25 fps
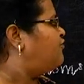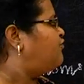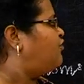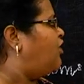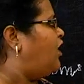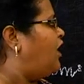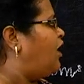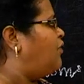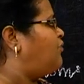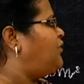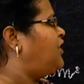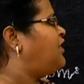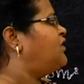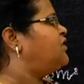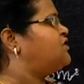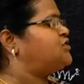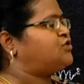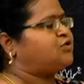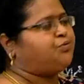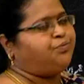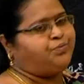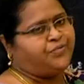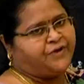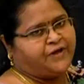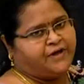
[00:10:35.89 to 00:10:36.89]
forming
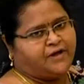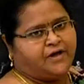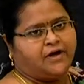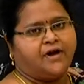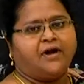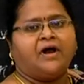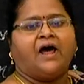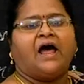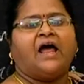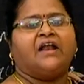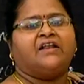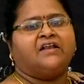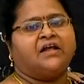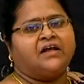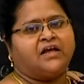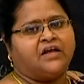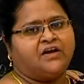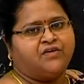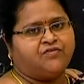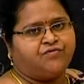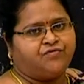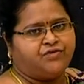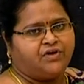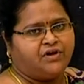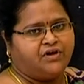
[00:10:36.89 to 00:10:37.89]
the superior and the
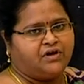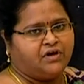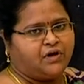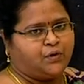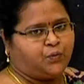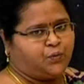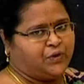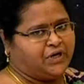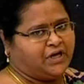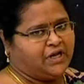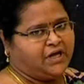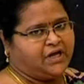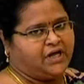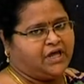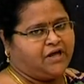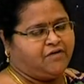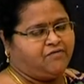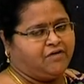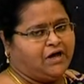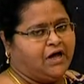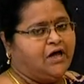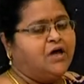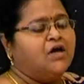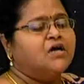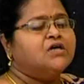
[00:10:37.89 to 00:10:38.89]
inferior vena
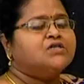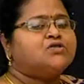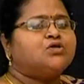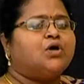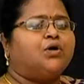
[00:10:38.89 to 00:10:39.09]
cava.